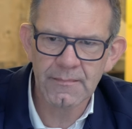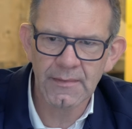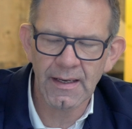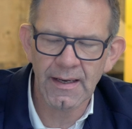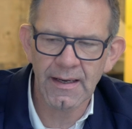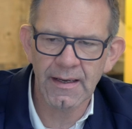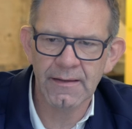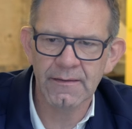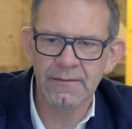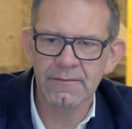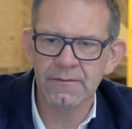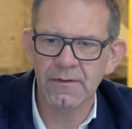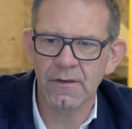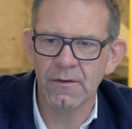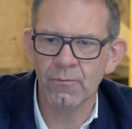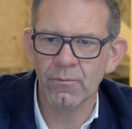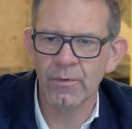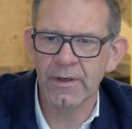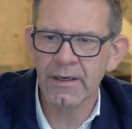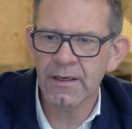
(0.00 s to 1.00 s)
and
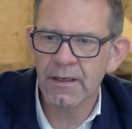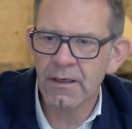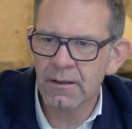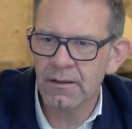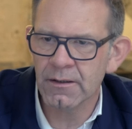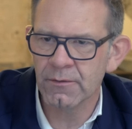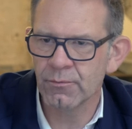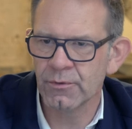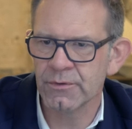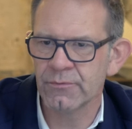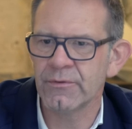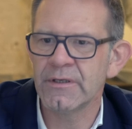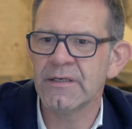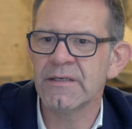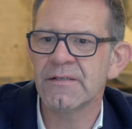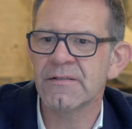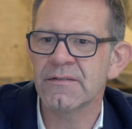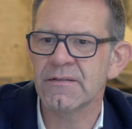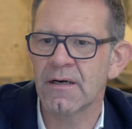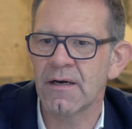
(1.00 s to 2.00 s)
uh, where it would
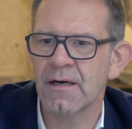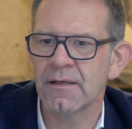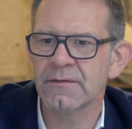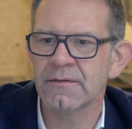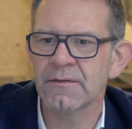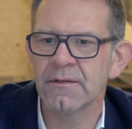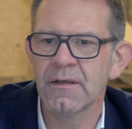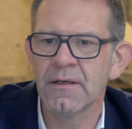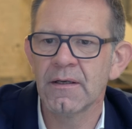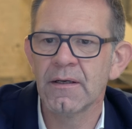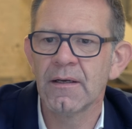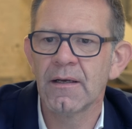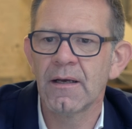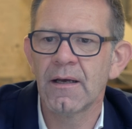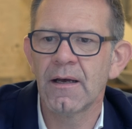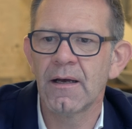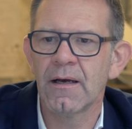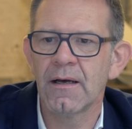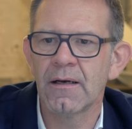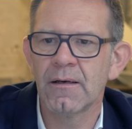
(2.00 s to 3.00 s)
really start
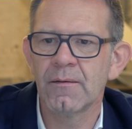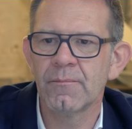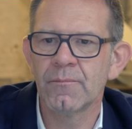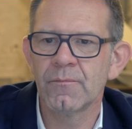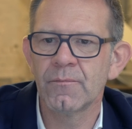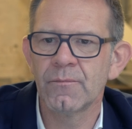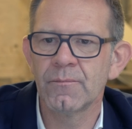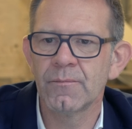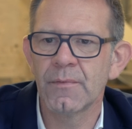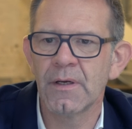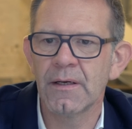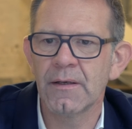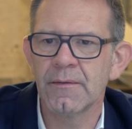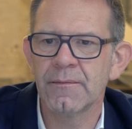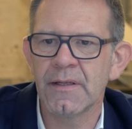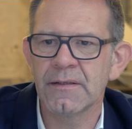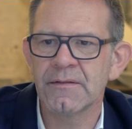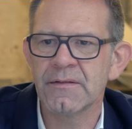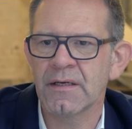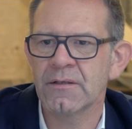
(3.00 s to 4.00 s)
um, uh,
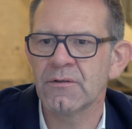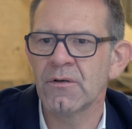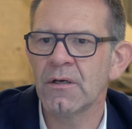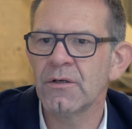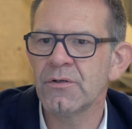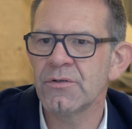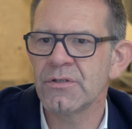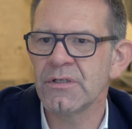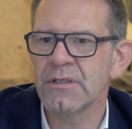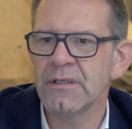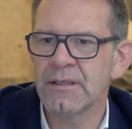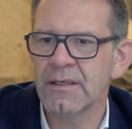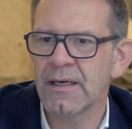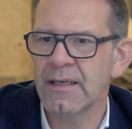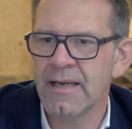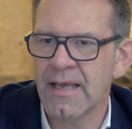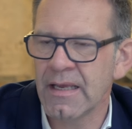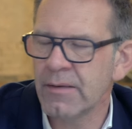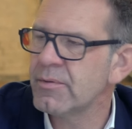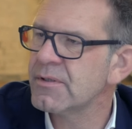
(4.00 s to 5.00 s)
that technology
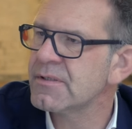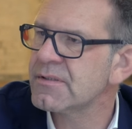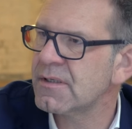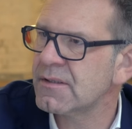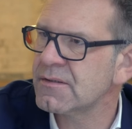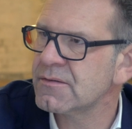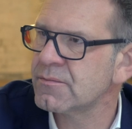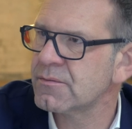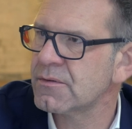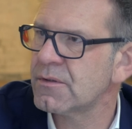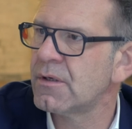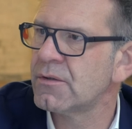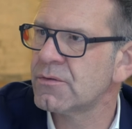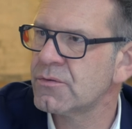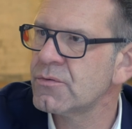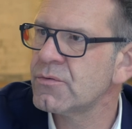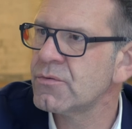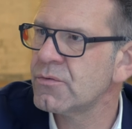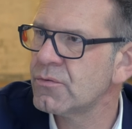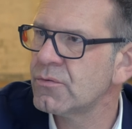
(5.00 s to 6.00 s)
enables us uh,
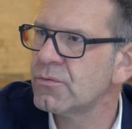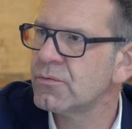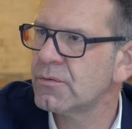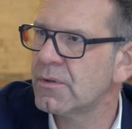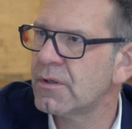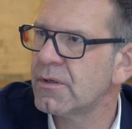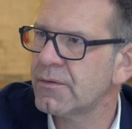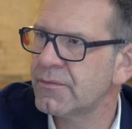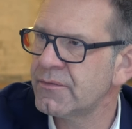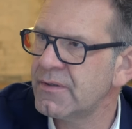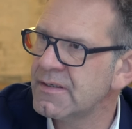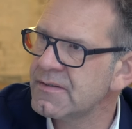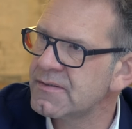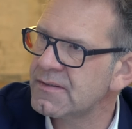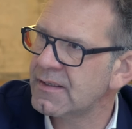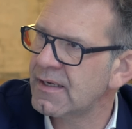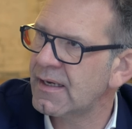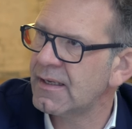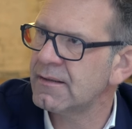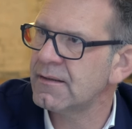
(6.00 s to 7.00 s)
to do uh, things
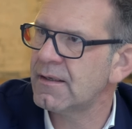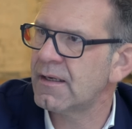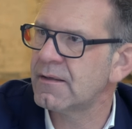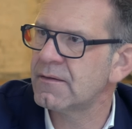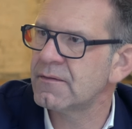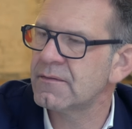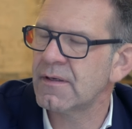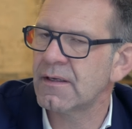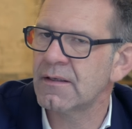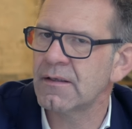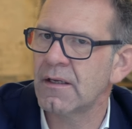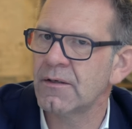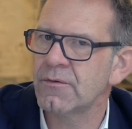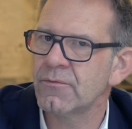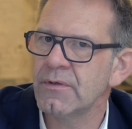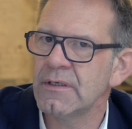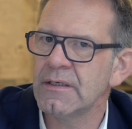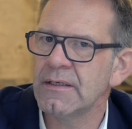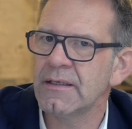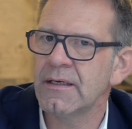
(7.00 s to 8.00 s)
again and, and,
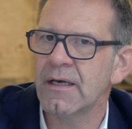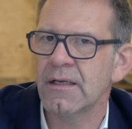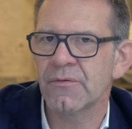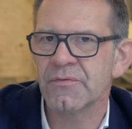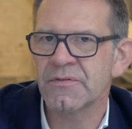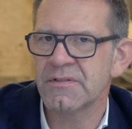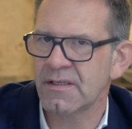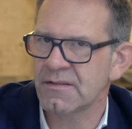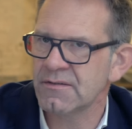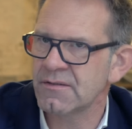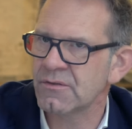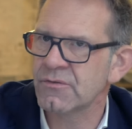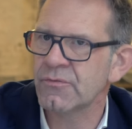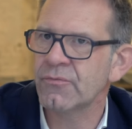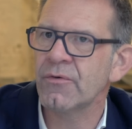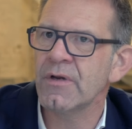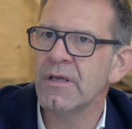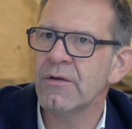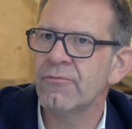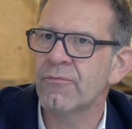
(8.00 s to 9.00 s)
and really kind of sets us
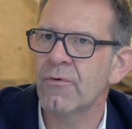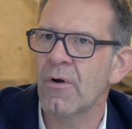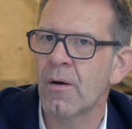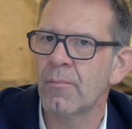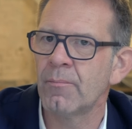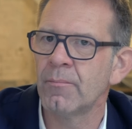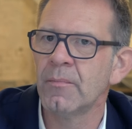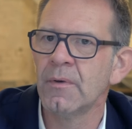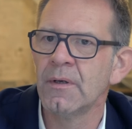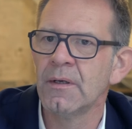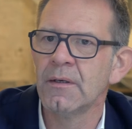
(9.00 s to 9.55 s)
free from